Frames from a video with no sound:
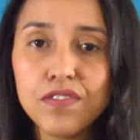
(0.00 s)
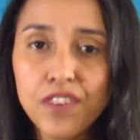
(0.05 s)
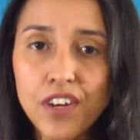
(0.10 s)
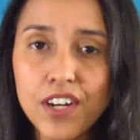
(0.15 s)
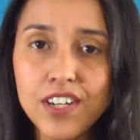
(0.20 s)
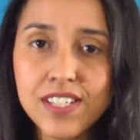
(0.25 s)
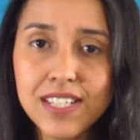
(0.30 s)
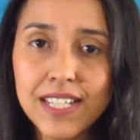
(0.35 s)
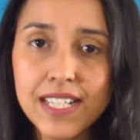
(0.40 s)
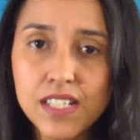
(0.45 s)

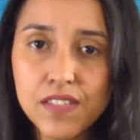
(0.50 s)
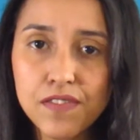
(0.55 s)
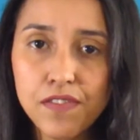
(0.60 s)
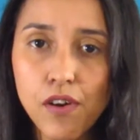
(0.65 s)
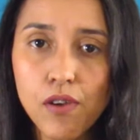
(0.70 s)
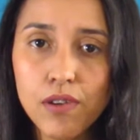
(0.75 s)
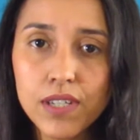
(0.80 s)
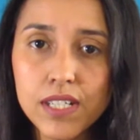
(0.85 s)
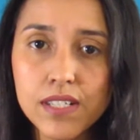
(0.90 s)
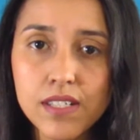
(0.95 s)
First, let's
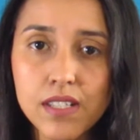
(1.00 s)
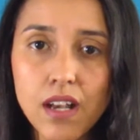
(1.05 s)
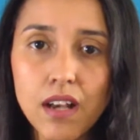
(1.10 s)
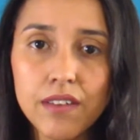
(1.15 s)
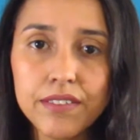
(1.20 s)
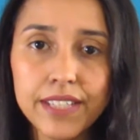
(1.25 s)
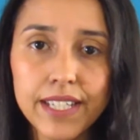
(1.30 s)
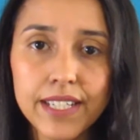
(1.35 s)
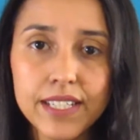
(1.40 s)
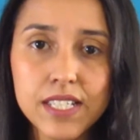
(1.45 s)
focus
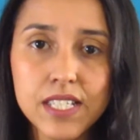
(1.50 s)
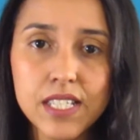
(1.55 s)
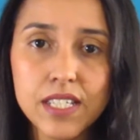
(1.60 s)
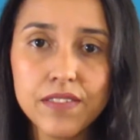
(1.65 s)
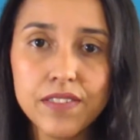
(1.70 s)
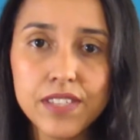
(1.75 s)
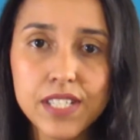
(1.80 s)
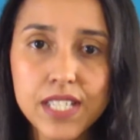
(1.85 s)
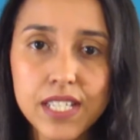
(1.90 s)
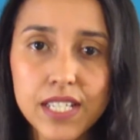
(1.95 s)
on the
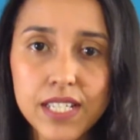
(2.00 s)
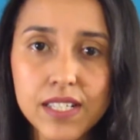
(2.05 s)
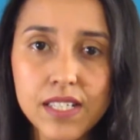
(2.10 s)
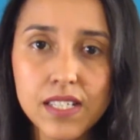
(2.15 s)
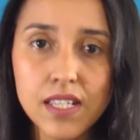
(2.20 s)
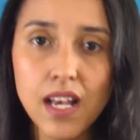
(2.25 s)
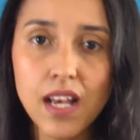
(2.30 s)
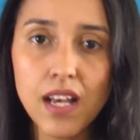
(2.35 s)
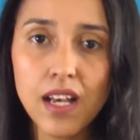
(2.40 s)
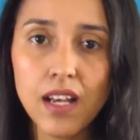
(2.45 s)

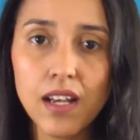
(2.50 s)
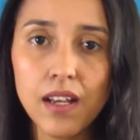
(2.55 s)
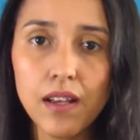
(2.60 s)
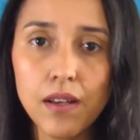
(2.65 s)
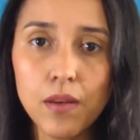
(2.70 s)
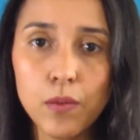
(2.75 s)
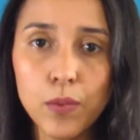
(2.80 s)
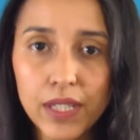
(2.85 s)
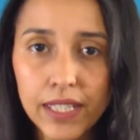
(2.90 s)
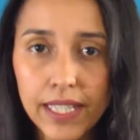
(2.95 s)
activities
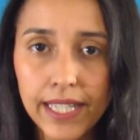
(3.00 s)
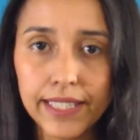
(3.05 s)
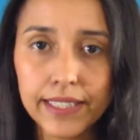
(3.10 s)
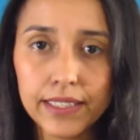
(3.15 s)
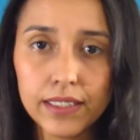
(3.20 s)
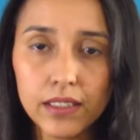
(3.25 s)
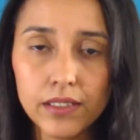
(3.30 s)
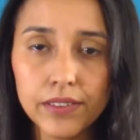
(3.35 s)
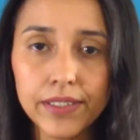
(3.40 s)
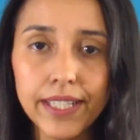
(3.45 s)
we
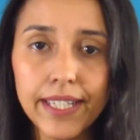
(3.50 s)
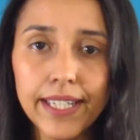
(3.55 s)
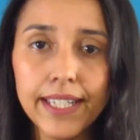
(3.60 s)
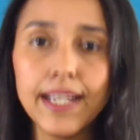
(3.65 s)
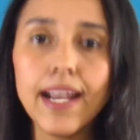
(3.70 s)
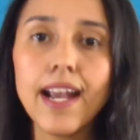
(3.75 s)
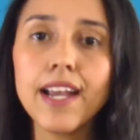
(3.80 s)
like, okay?